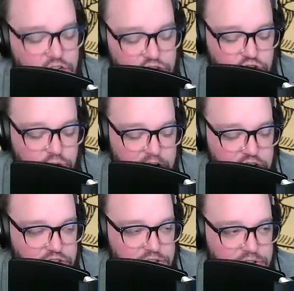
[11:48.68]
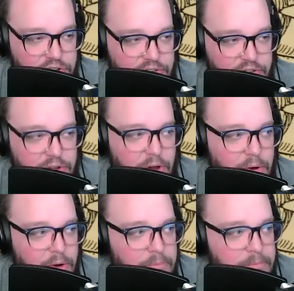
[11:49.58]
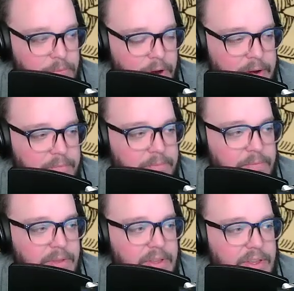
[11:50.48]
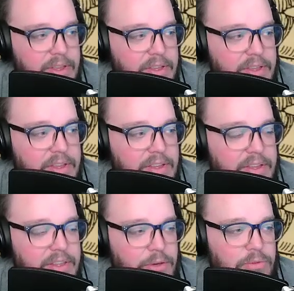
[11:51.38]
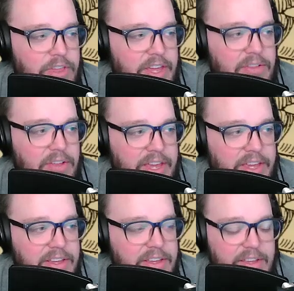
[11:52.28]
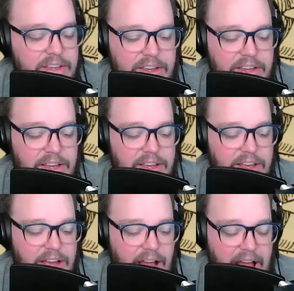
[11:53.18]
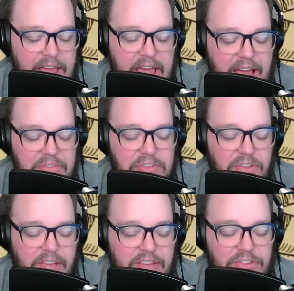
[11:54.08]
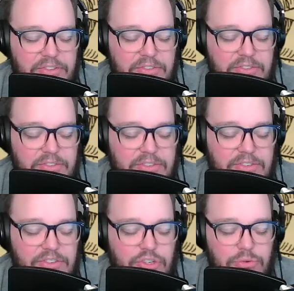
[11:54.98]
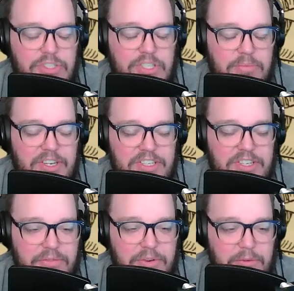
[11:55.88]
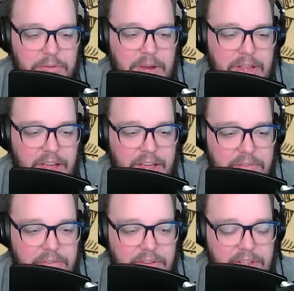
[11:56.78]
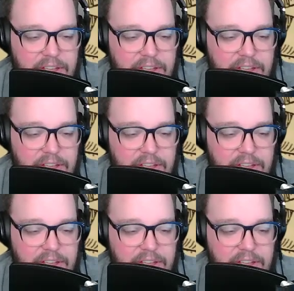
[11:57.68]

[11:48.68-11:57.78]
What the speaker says: a situation. So you go home, right? You think like I have to like do something different with my life.